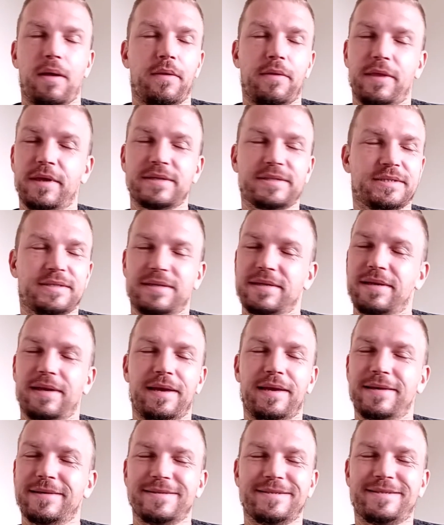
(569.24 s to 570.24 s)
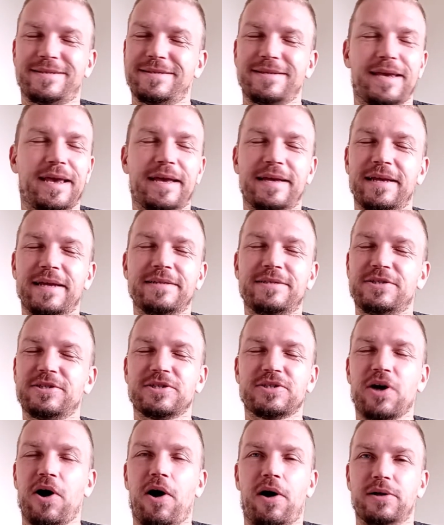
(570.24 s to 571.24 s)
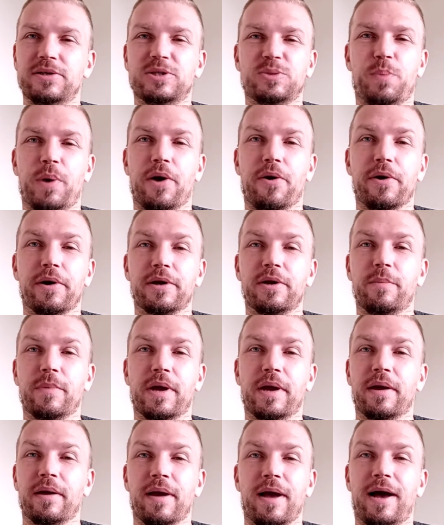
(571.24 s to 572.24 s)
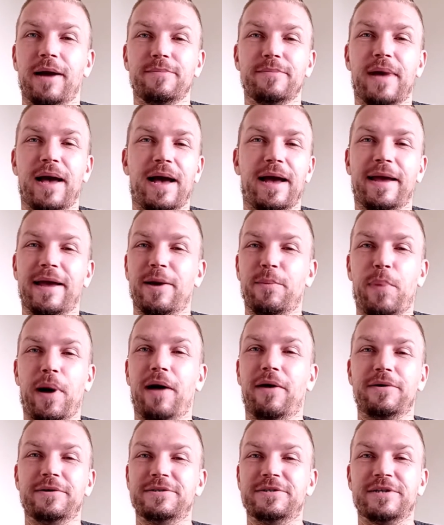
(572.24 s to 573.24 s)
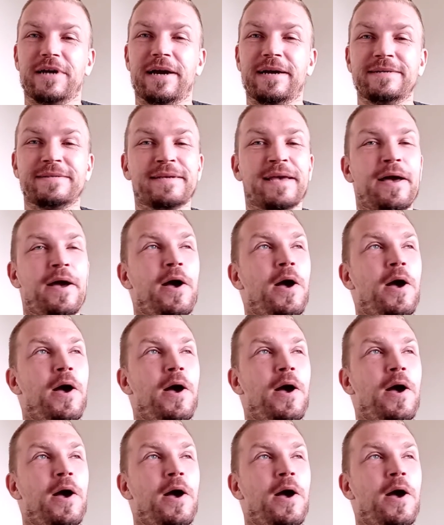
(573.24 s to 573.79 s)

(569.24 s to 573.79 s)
It's just awe-inspiring to me. I apologize.